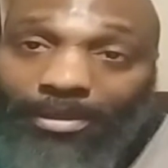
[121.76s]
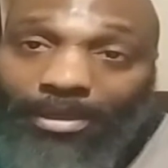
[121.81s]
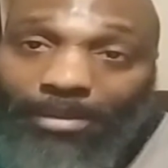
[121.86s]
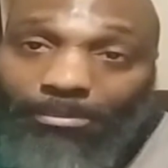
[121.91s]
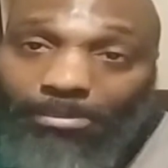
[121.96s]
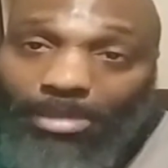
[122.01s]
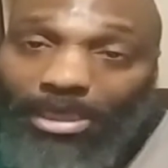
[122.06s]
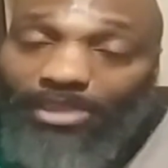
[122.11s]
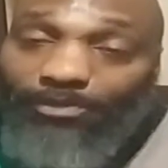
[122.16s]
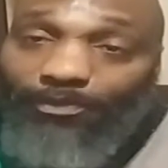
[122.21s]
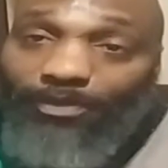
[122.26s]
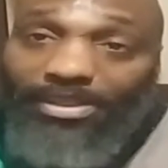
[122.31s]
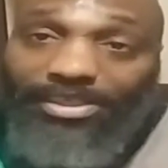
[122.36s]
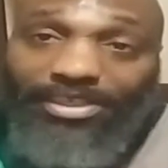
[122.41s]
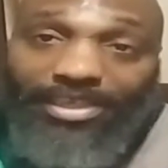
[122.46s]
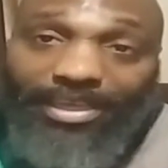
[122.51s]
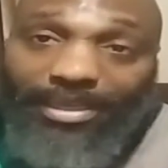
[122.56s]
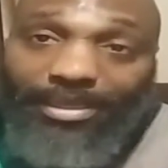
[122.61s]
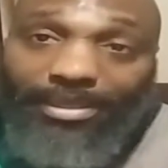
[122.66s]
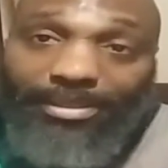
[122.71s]
because for
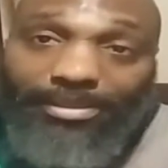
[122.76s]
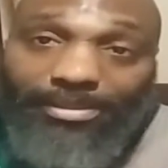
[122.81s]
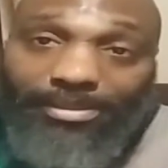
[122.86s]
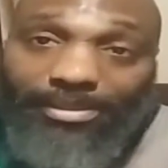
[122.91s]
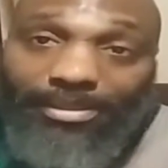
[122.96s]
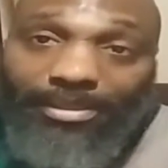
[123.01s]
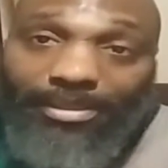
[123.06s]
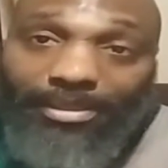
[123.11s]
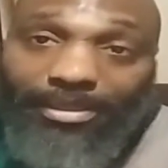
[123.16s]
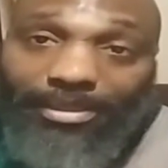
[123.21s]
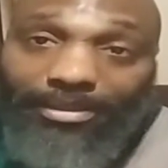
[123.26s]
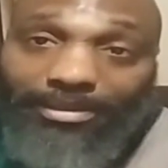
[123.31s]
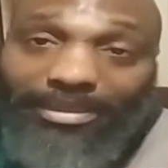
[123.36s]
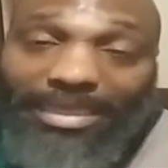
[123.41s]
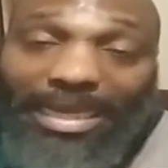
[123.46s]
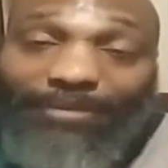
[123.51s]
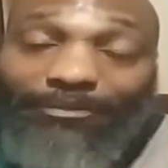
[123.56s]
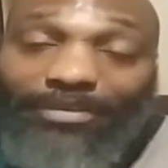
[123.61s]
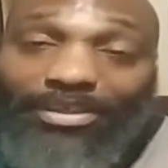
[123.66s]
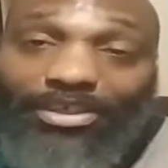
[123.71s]
years they
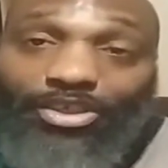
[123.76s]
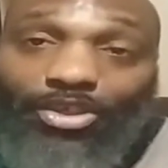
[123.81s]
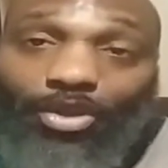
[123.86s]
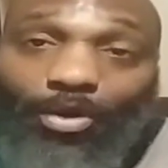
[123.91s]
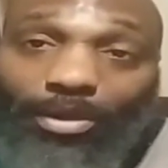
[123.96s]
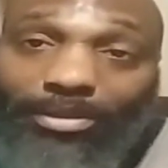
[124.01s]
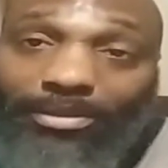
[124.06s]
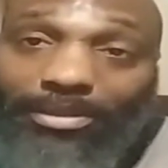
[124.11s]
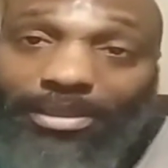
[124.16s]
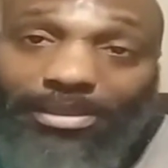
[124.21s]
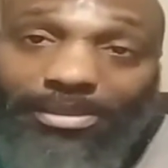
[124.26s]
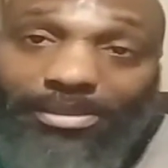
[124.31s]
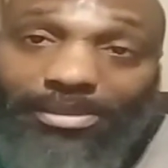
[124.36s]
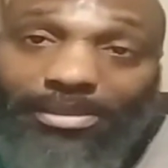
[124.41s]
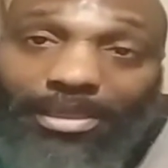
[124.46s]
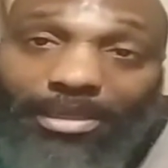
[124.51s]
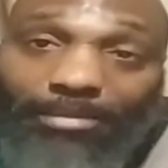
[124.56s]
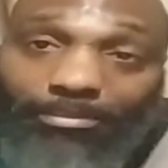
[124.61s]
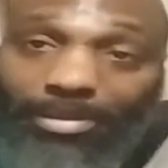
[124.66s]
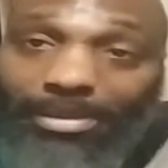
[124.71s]
have ignored us.
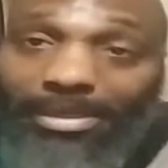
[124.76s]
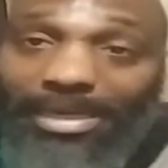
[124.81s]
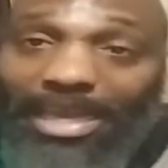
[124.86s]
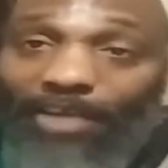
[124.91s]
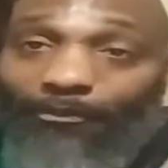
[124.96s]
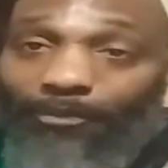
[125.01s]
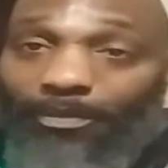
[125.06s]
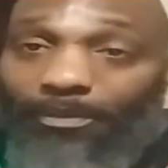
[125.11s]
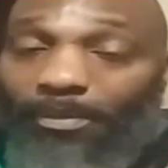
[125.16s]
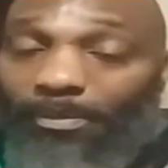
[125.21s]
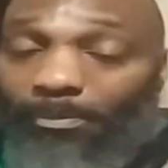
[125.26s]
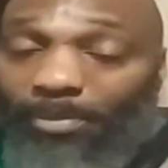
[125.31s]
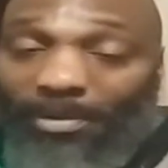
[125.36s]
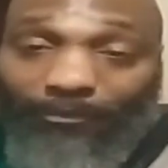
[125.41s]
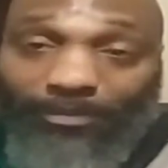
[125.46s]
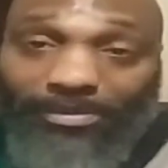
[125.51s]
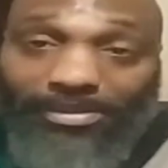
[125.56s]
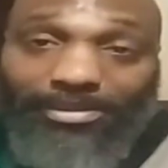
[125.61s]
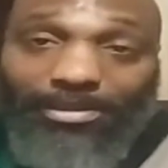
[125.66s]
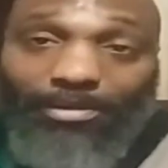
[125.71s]
But now,
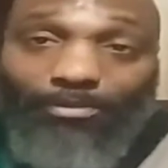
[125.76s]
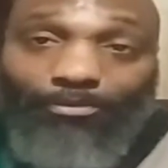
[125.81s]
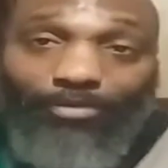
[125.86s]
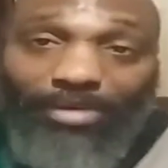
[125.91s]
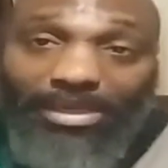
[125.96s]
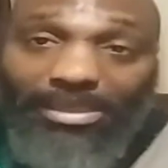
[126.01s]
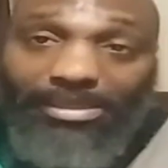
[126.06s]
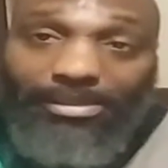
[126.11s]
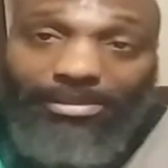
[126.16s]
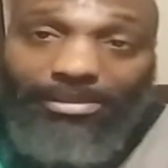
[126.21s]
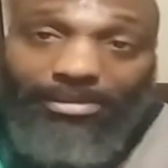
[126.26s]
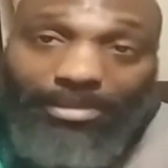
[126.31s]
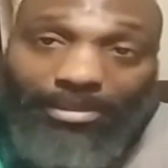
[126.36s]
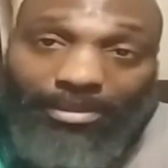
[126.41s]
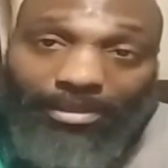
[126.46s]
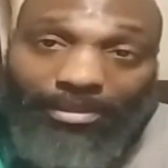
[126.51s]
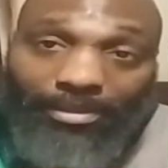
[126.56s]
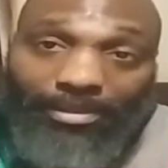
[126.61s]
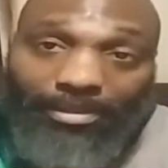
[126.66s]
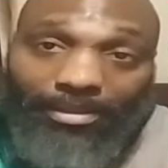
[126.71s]
for some reason,
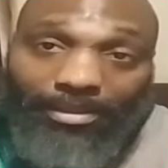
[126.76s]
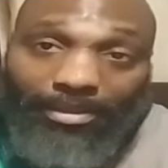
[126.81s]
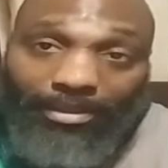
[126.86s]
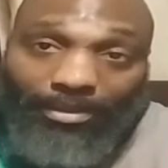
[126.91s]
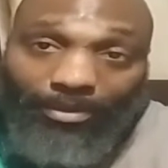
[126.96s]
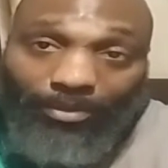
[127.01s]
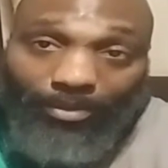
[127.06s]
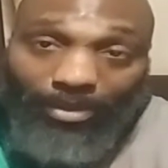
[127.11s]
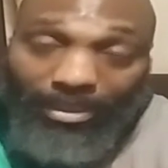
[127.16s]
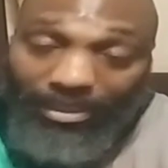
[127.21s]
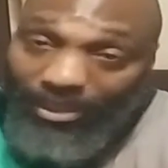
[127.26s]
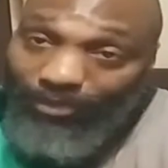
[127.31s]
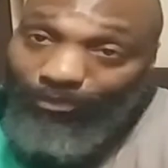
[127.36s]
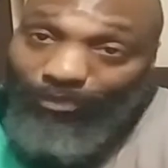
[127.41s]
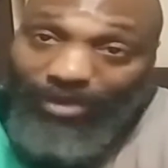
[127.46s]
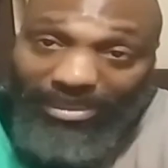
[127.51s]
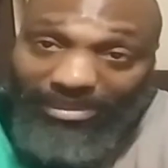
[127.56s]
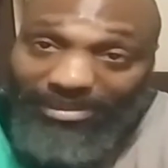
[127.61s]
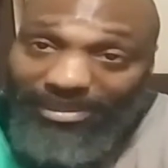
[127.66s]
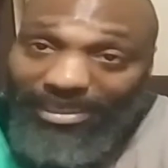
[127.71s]
and the
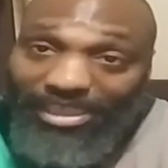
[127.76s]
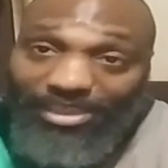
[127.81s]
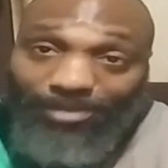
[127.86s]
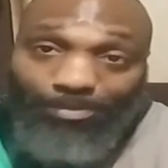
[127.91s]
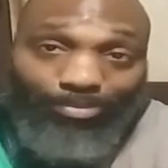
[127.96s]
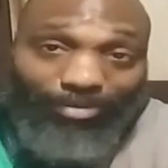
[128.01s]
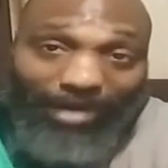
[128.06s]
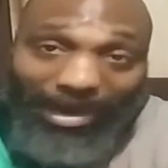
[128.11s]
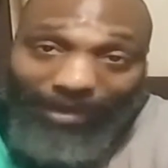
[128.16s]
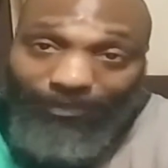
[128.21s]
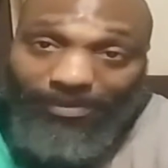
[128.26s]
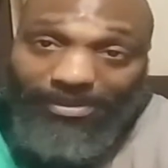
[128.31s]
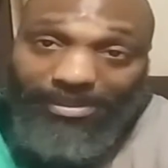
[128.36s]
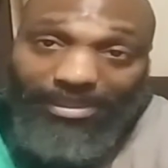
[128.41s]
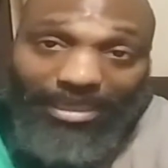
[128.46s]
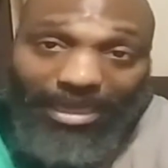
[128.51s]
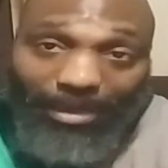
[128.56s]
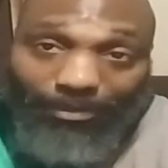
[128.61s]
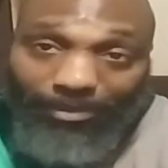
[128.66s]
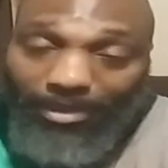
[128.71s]
reason is prophecy
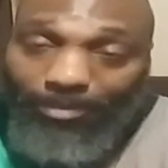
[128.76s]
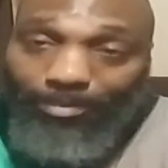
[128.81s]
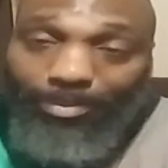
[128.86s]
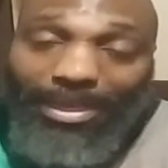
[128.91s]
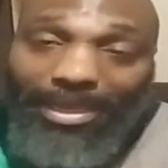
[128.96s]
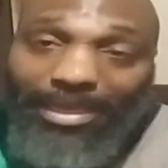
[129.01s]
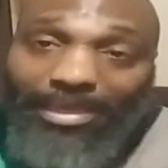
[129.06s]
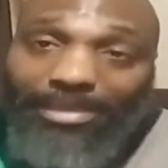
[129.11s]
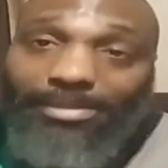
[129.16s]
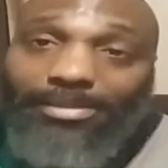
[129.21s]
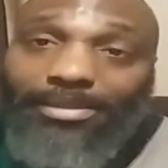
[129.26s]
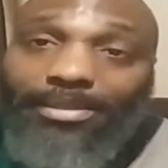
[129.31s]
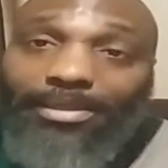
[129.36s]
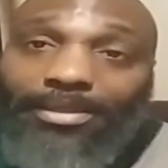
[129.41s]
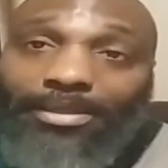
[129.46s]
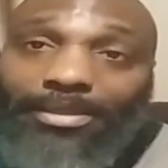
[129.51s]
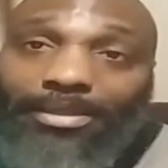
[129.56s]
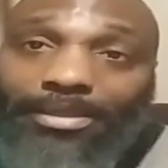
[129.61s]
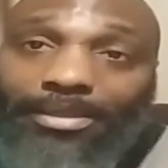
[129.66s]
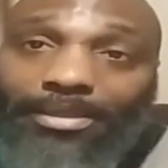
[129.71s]
coming to pass,
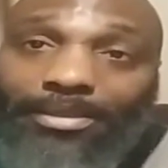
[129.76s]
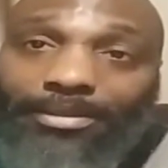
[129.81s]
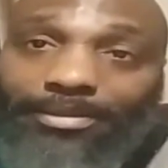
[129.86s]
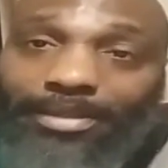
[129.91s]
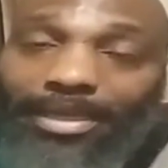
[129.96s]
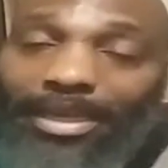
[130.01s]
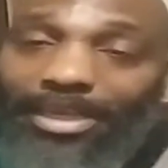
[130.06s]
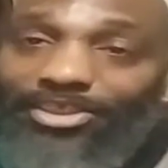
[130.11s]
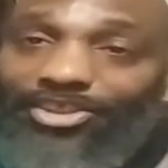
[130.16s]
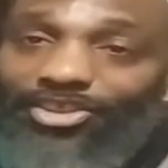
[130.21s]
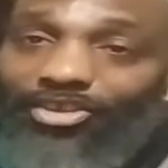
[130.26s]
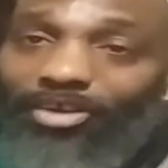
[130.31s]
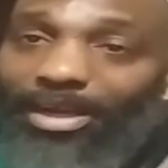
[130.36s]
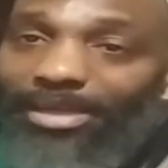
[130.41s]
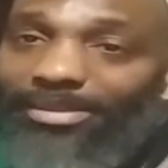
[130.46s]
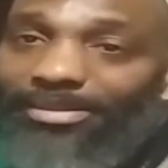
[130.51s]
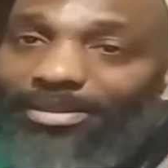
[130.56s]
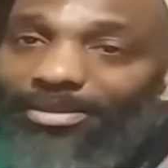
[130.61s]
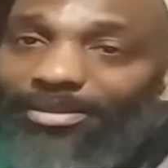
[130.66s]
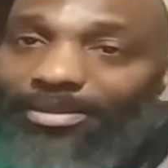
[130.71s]
they are
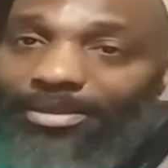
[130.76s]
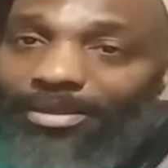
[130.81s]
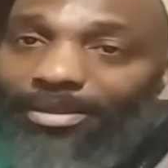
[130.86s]
starting to